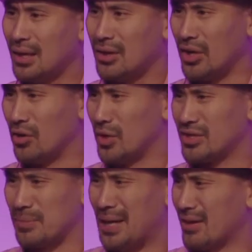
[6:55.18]

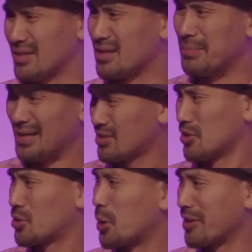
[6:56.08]
it's about a
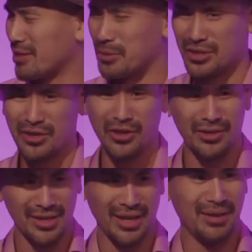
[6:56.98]
semester's worth of
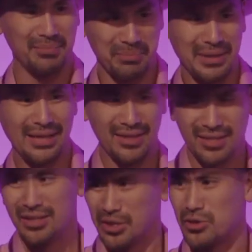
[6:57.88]
material, and I mean
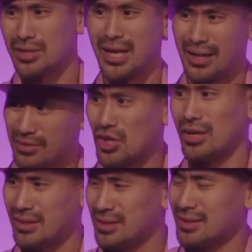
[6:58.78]
this literally. I
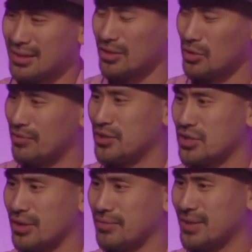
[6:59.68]
taught this at the
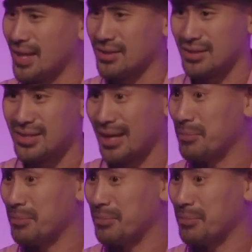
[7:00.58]
University of Texas, same